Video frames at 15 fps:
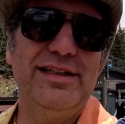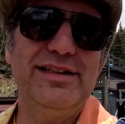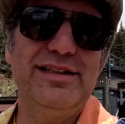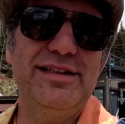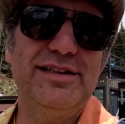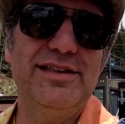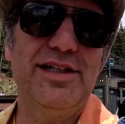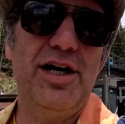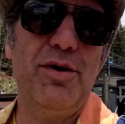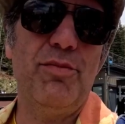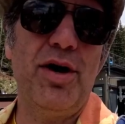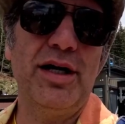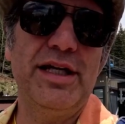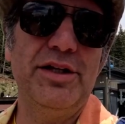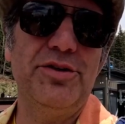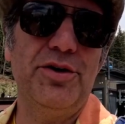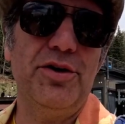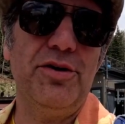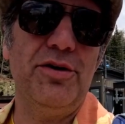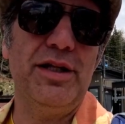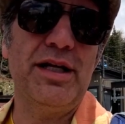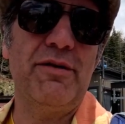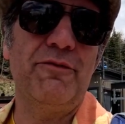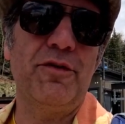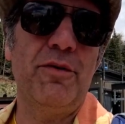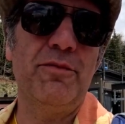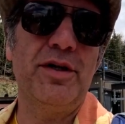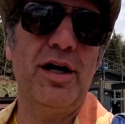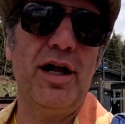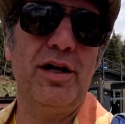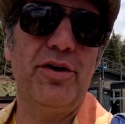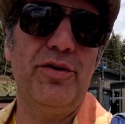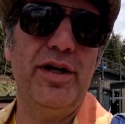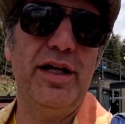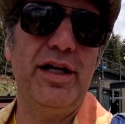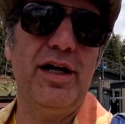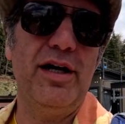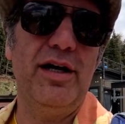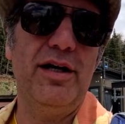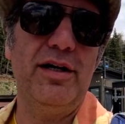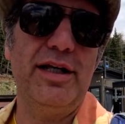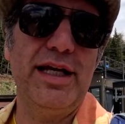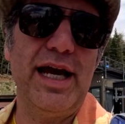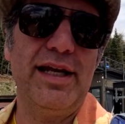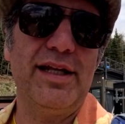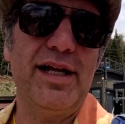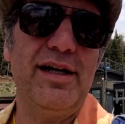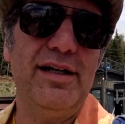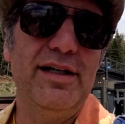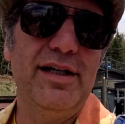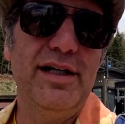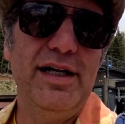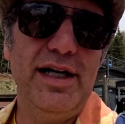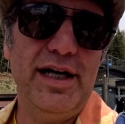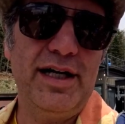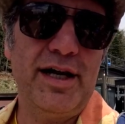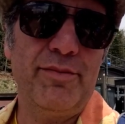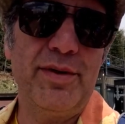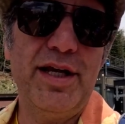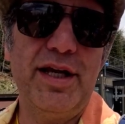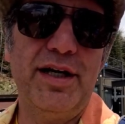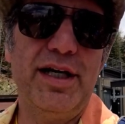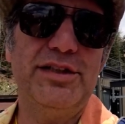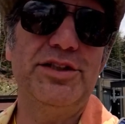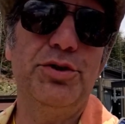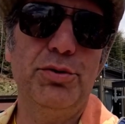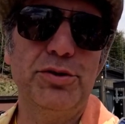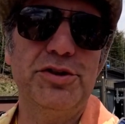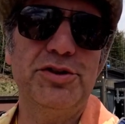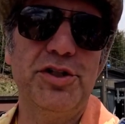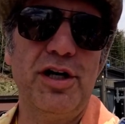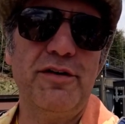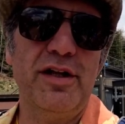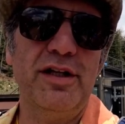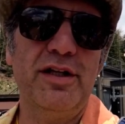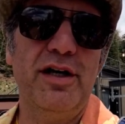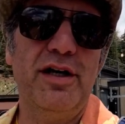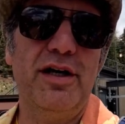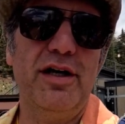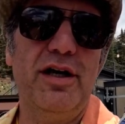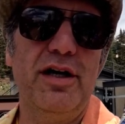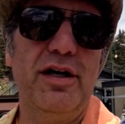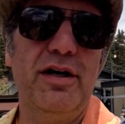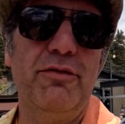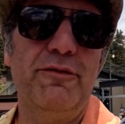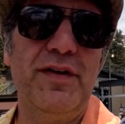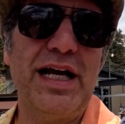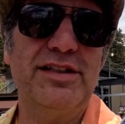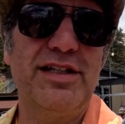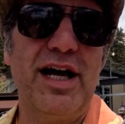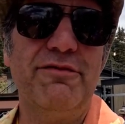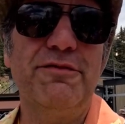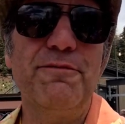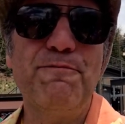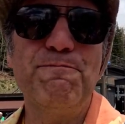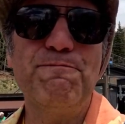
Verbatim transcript: This is uh, Monkey Turtle, and I'm from Calgary, uh, Canada, and I'm here at George Stock in uh, uh, Flagstaff.